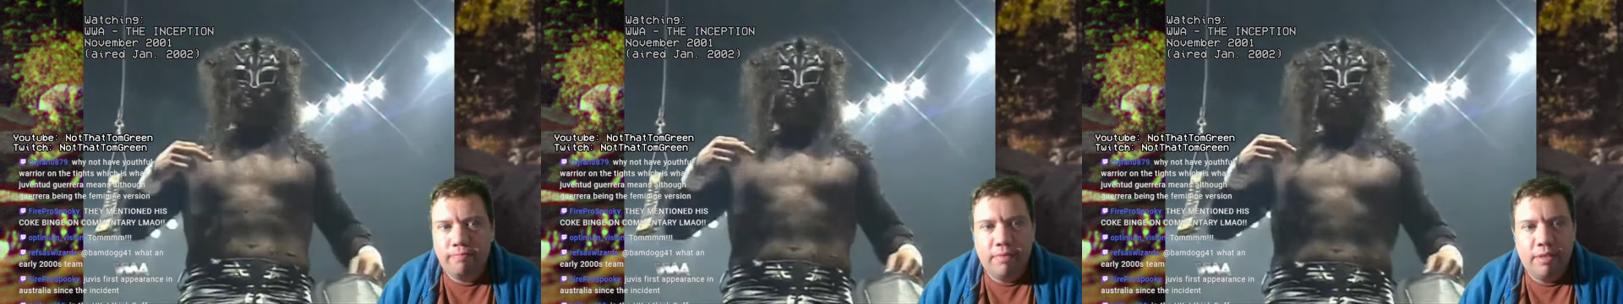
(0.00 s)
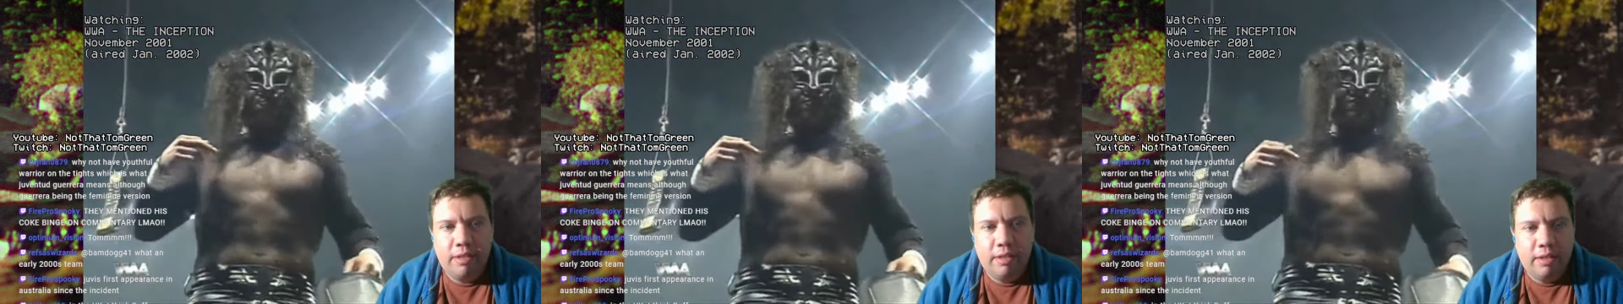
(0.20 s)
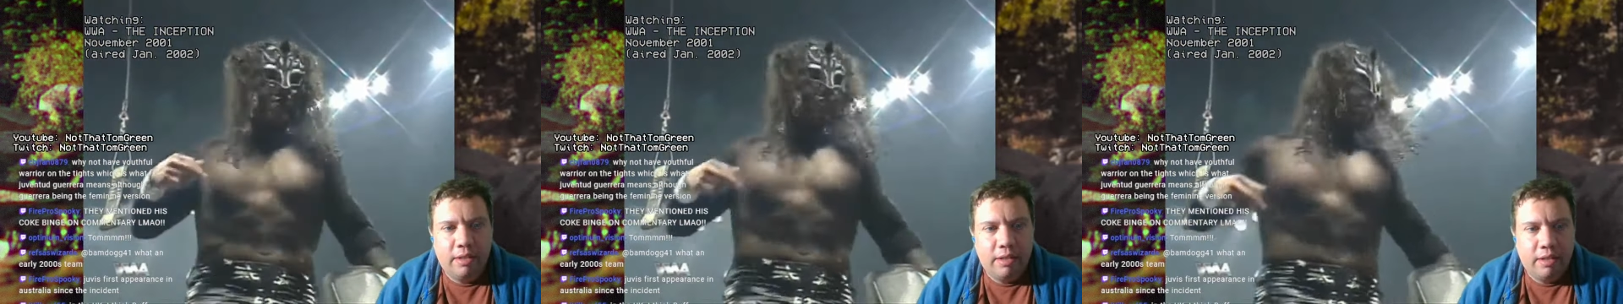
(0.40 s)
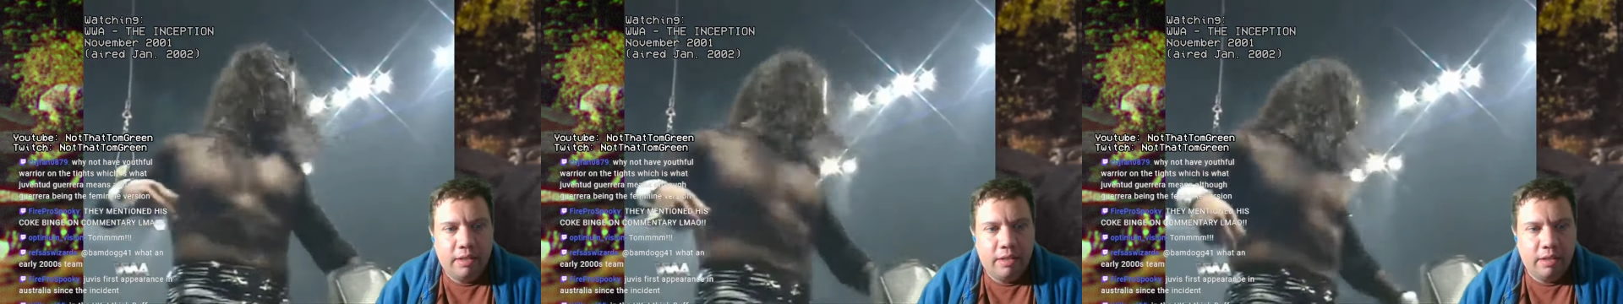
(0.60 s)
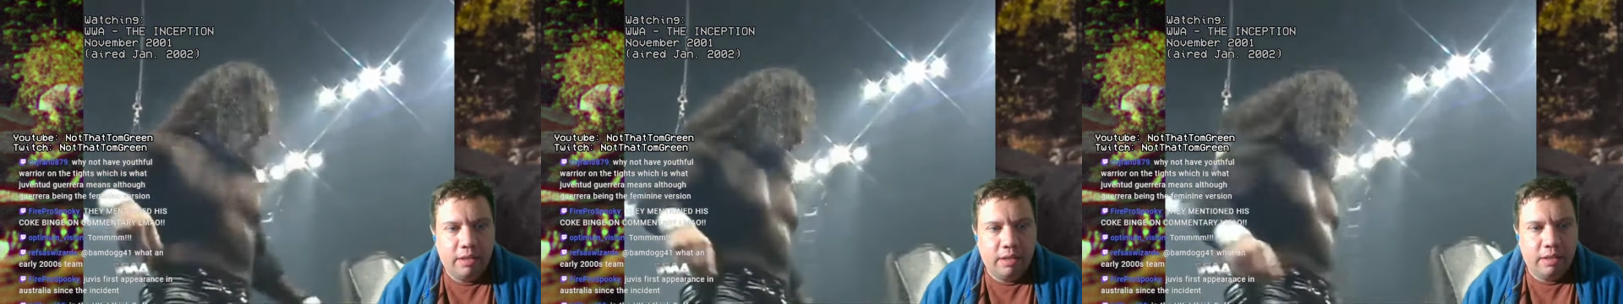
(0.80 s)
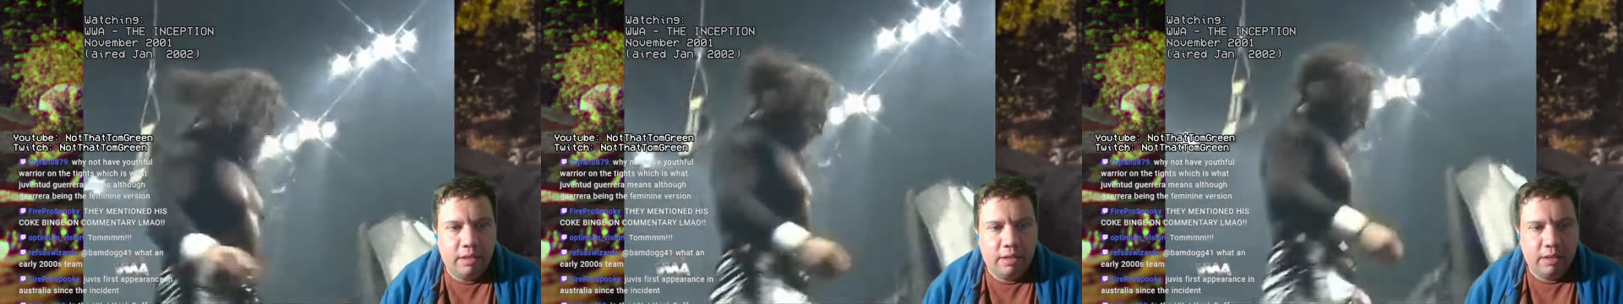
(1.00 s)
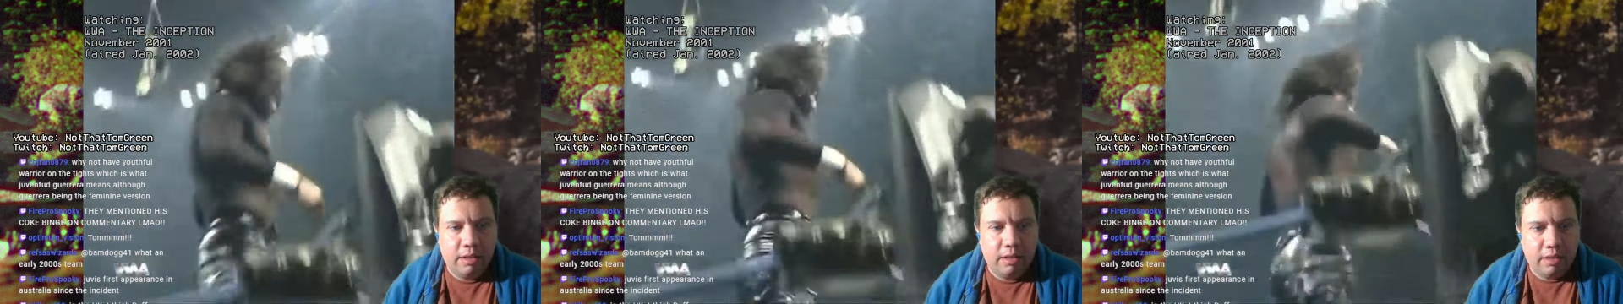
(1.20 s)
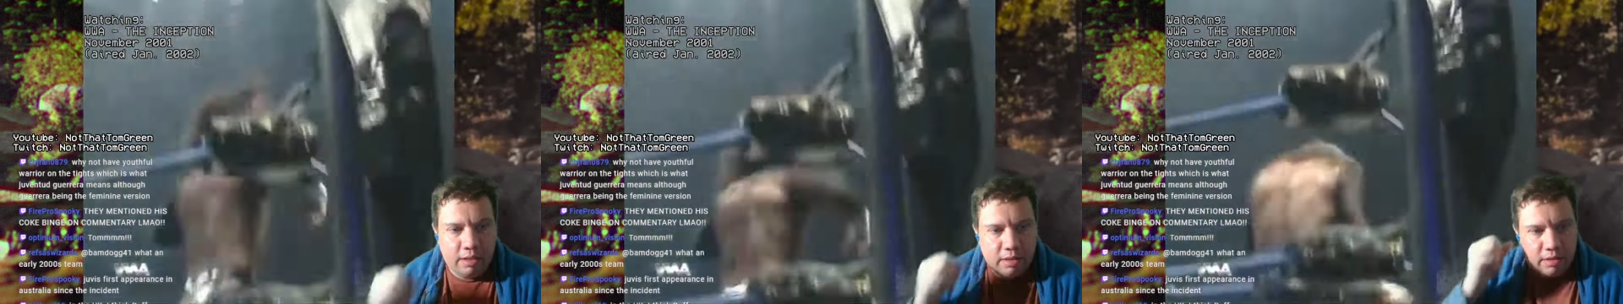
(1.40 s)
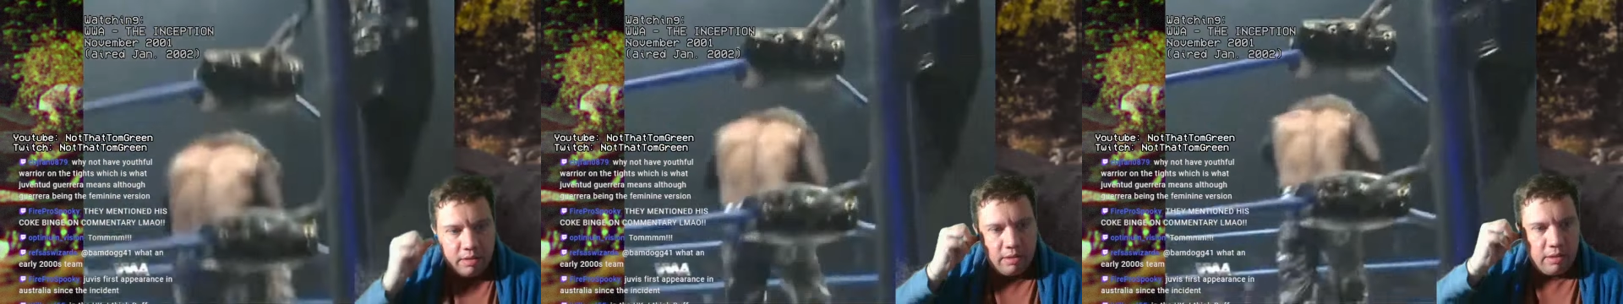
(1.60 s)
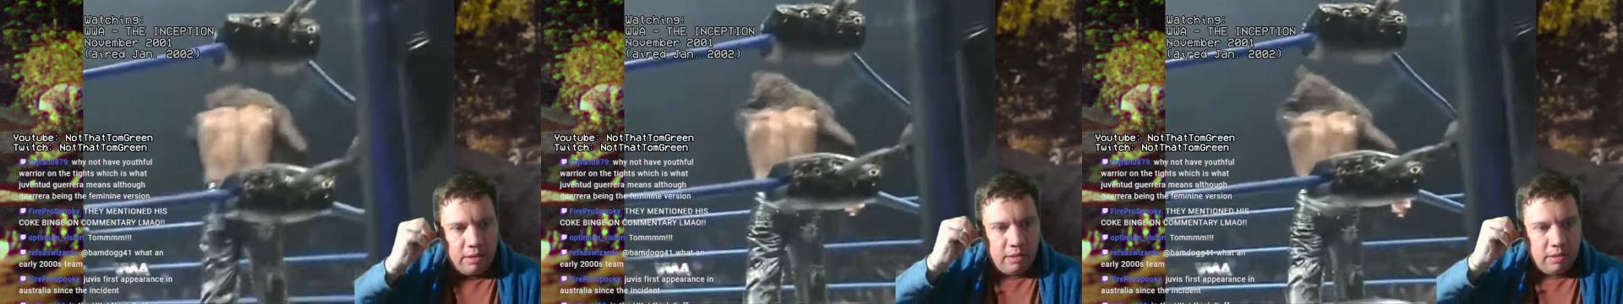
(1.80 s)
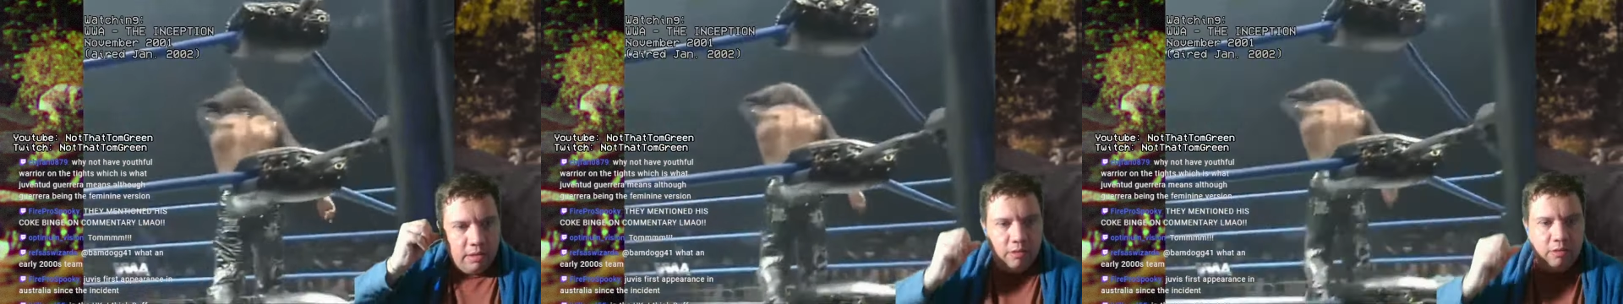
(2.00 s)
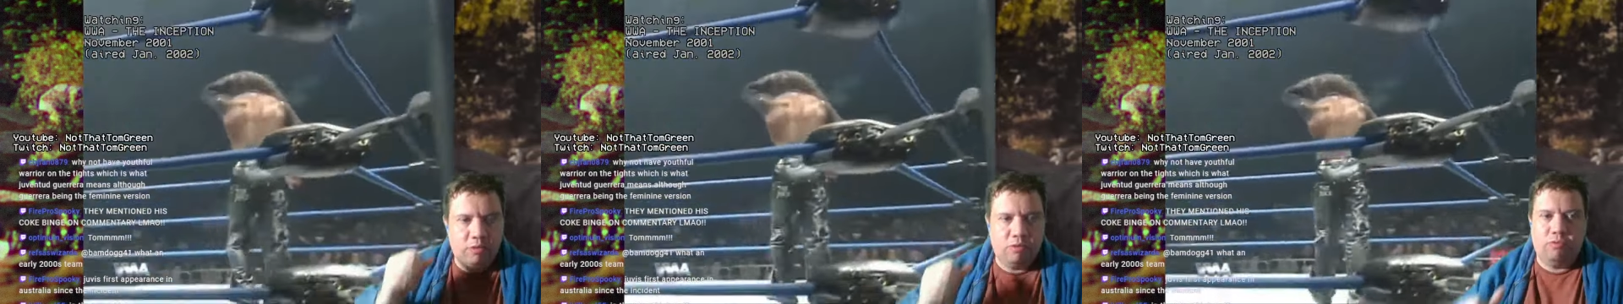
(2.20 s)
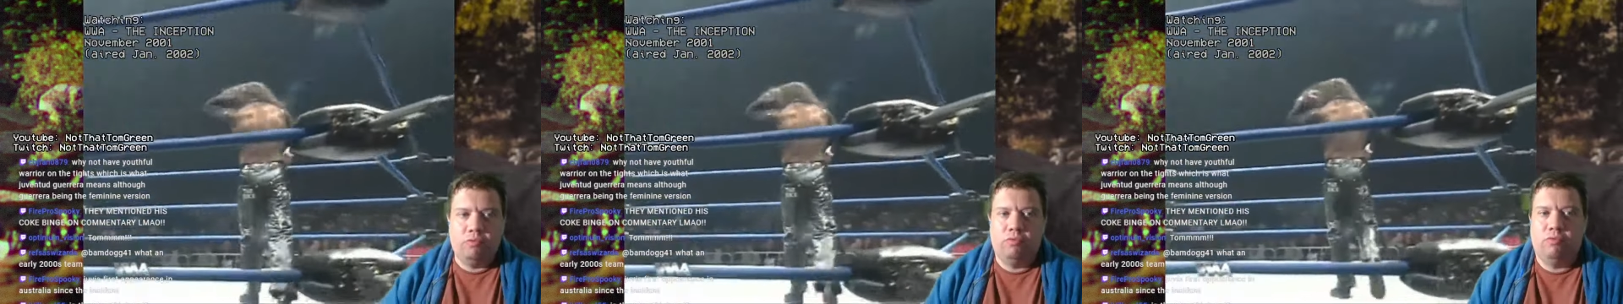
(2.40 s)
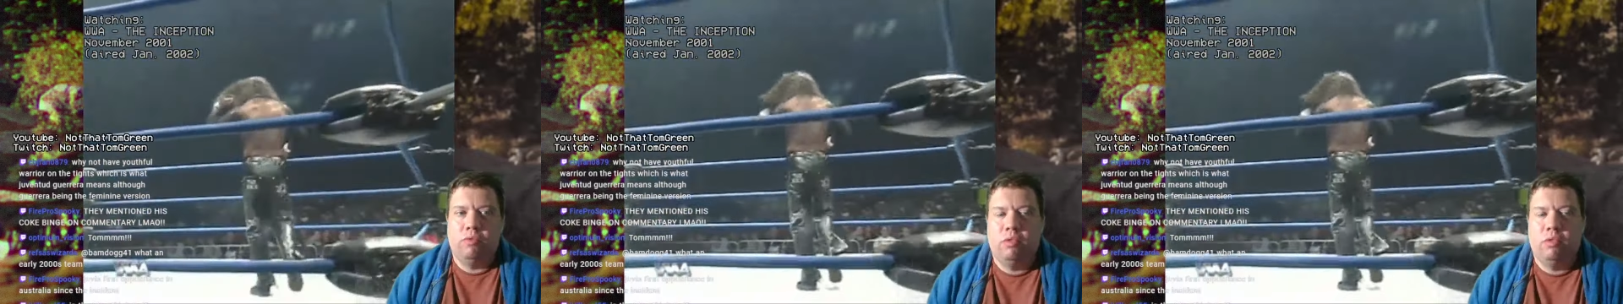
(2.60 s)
(no one is talking)